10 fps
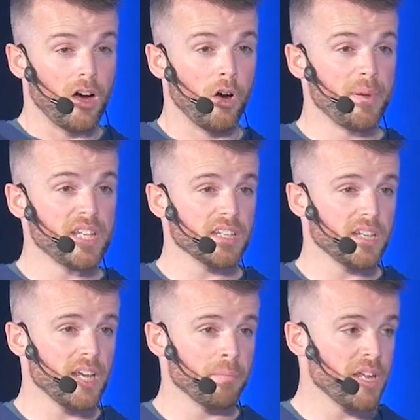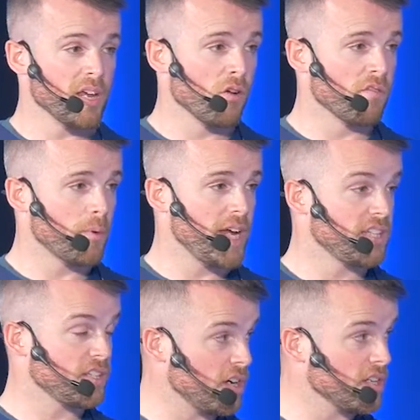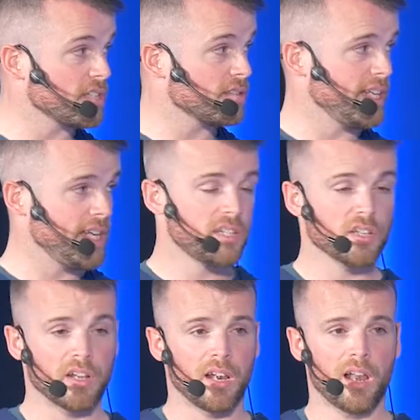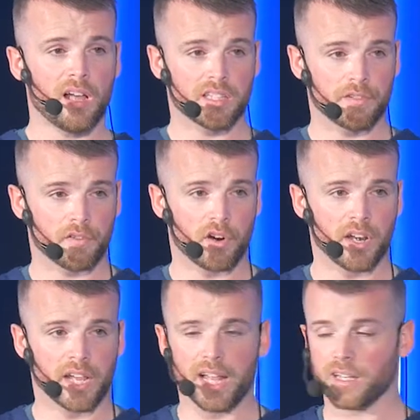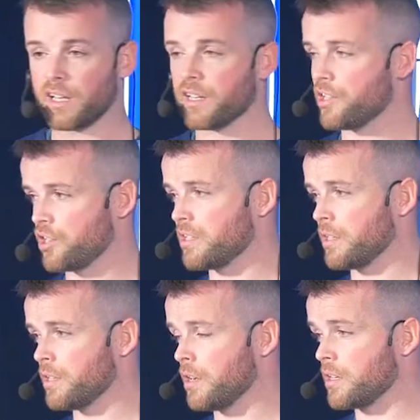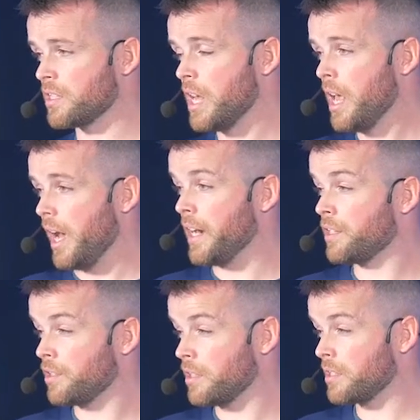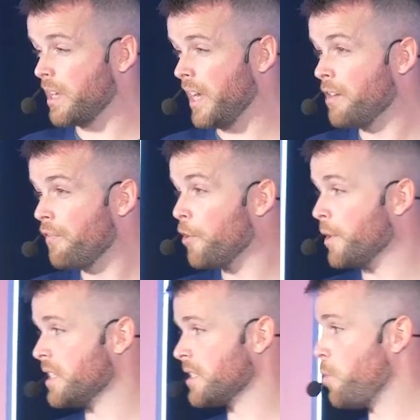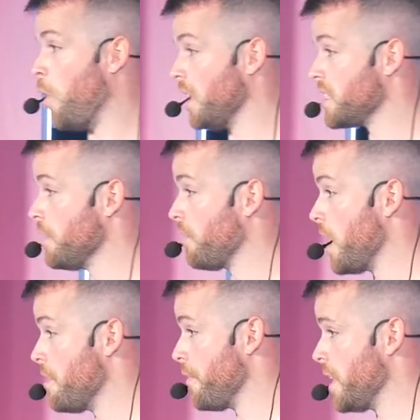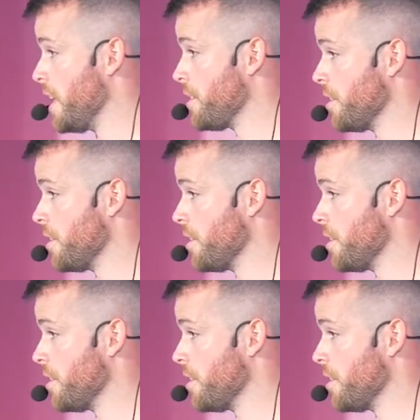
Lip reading: Obesity and being overweight does lead to lots of chronic health conditions in dogs, and it does influence quality of life in later